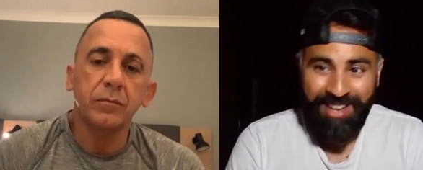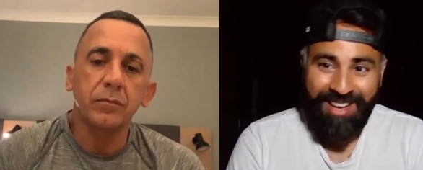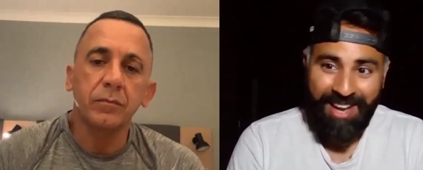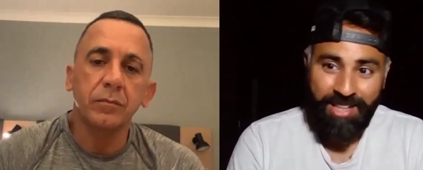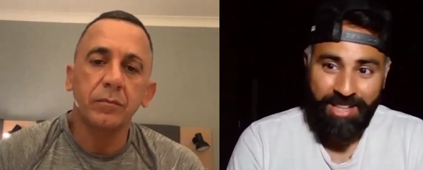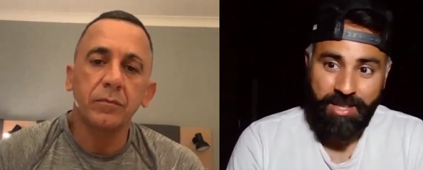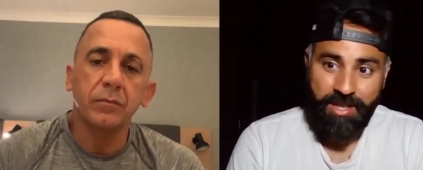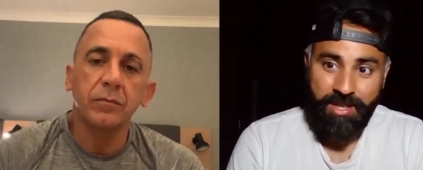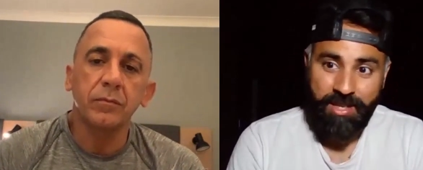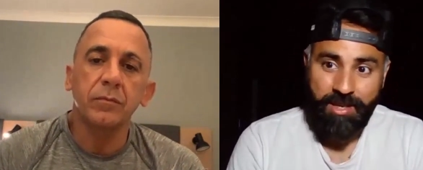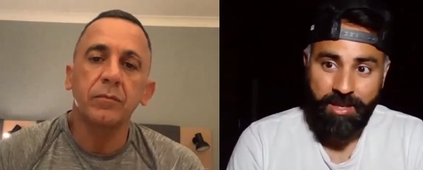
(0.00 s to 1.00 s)
Speaker 1: He
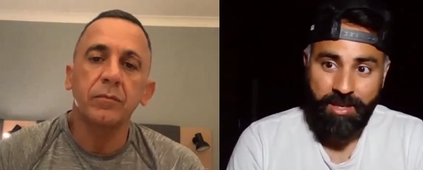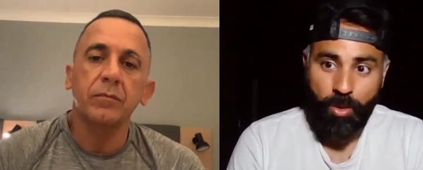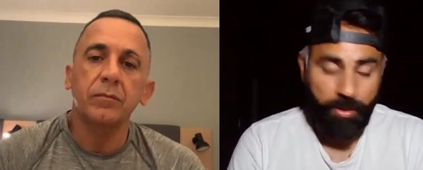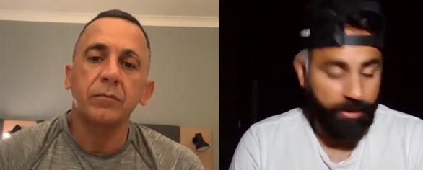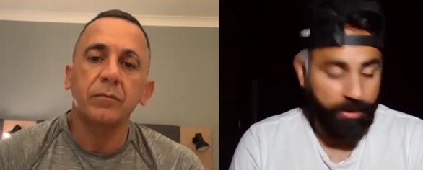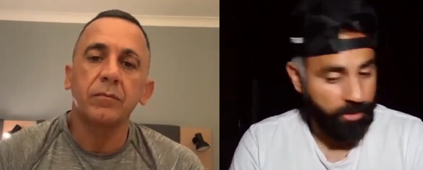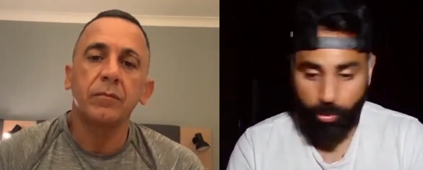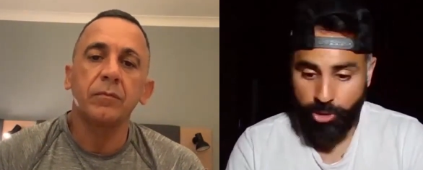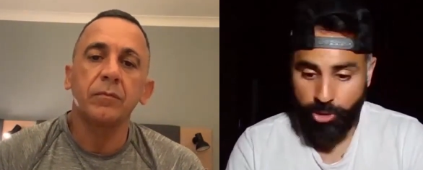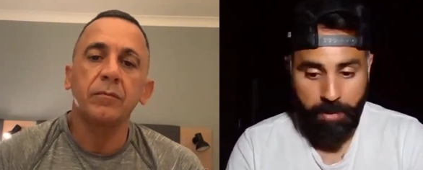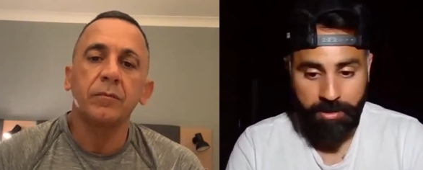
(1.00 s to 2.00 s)
actually, you know, and this is no
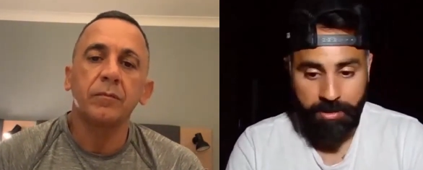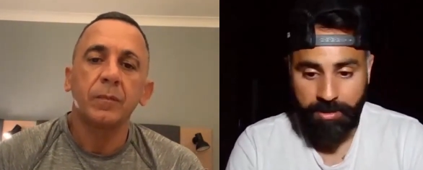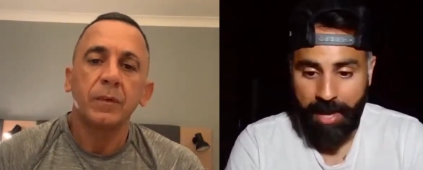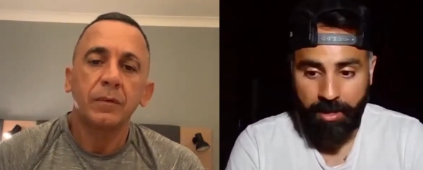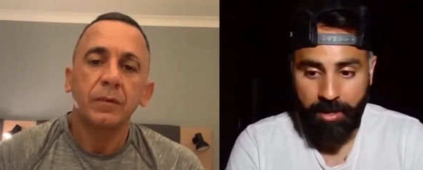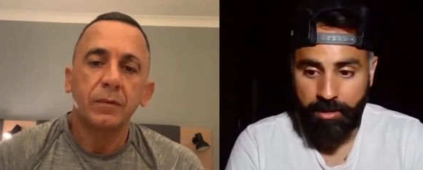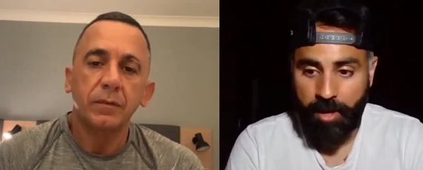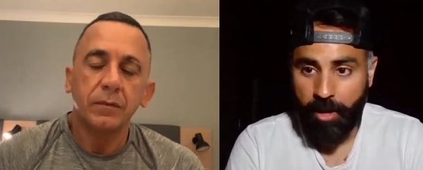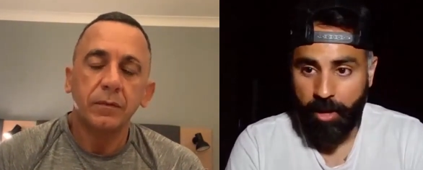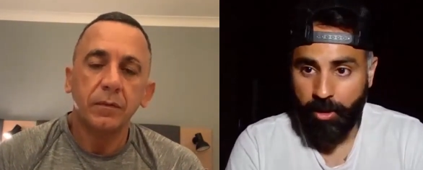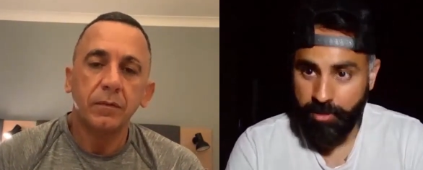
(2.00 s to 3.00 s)
disrespect to Dex and
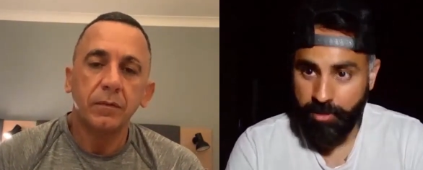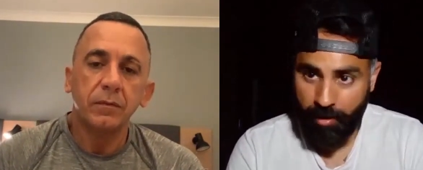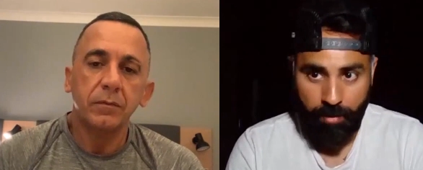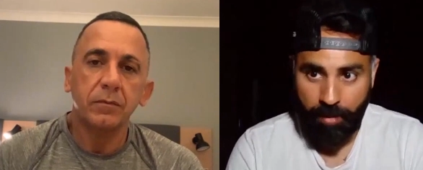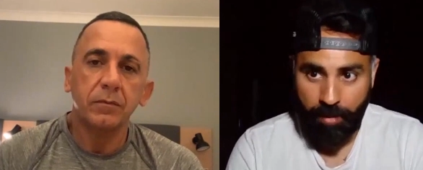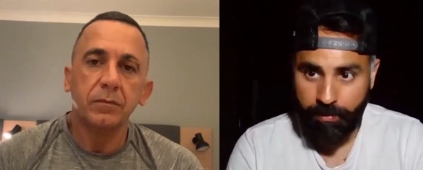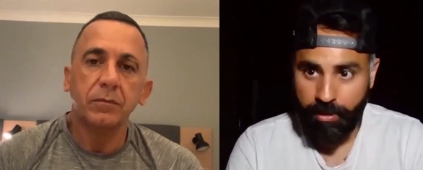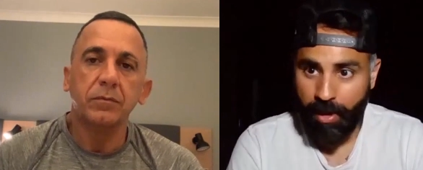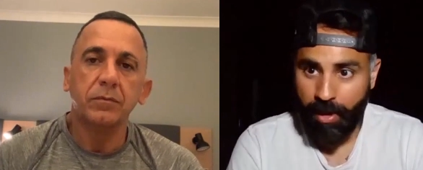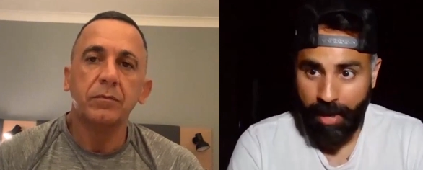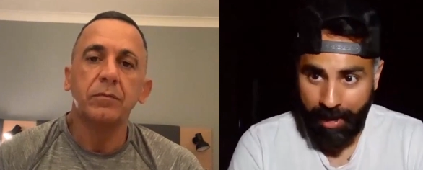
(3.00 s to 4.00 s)
Carl because I'm you
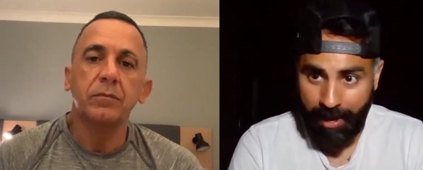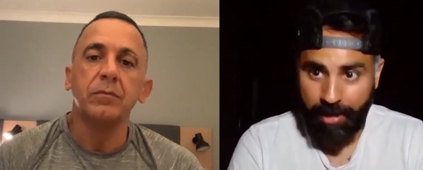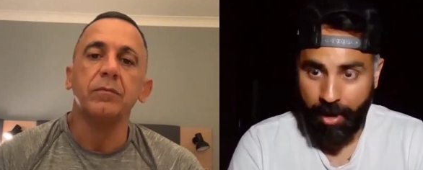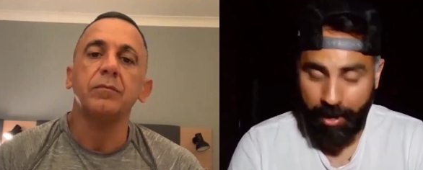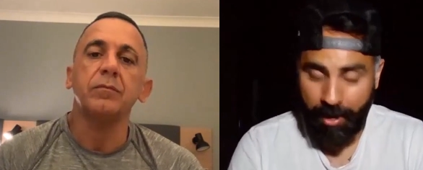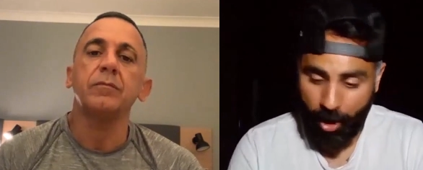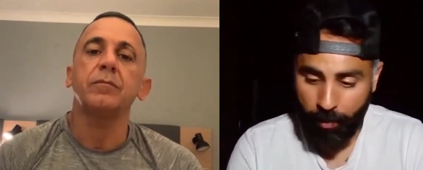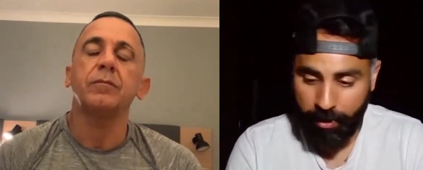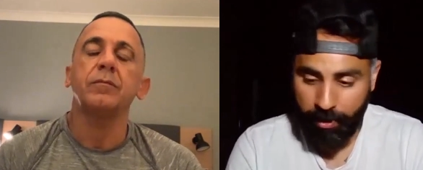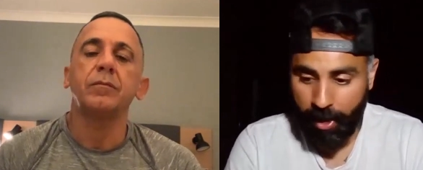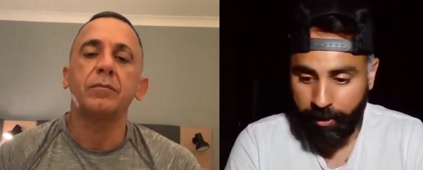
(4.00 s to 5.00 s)
know I like Carl, I get on
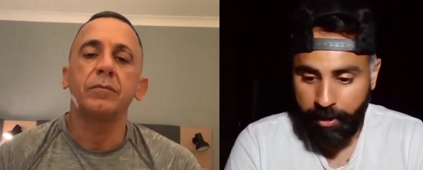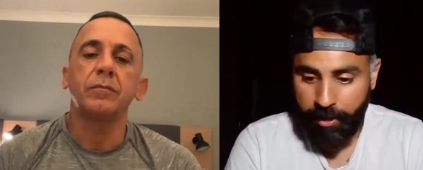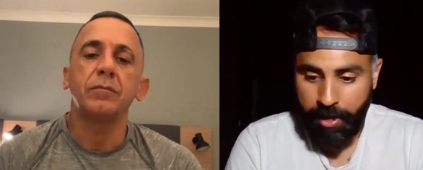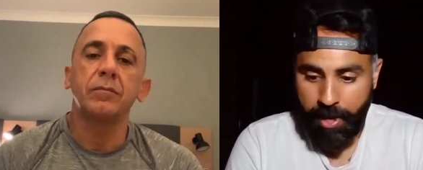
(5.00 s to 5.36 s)
with Carl,